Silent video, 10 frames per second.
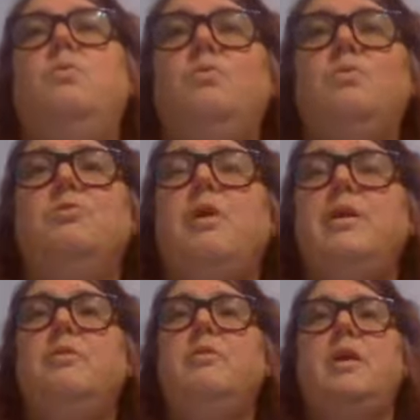What we're
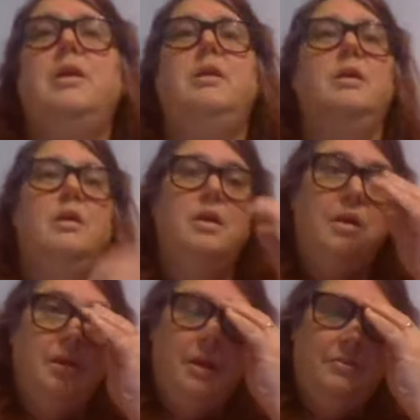trying to create
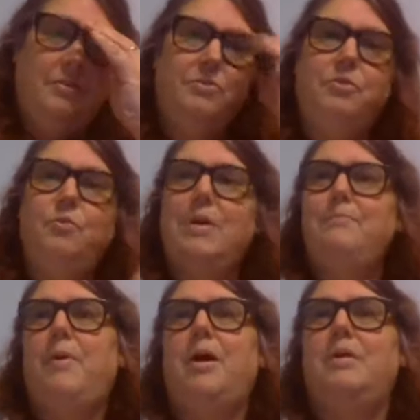is a two-way
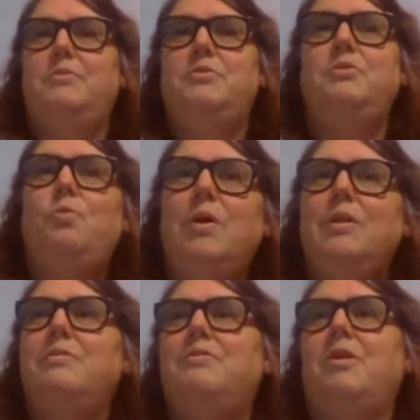bond, but you want
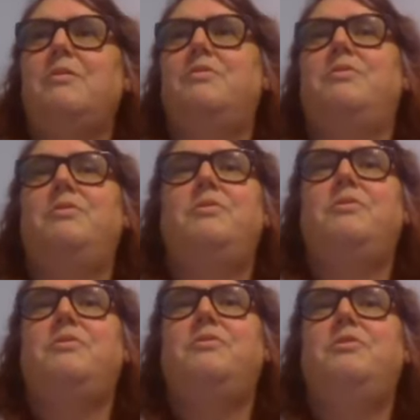to start, since this
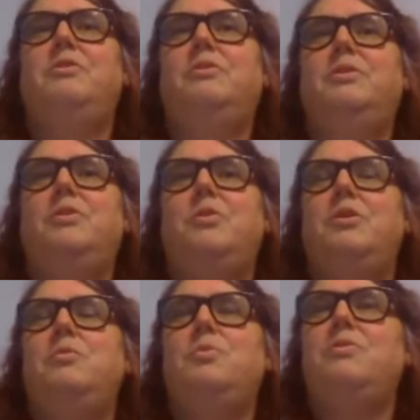is a shielding
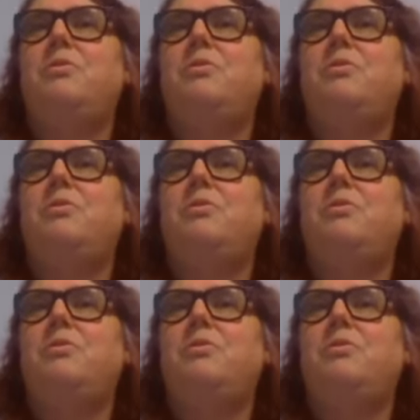token, you want to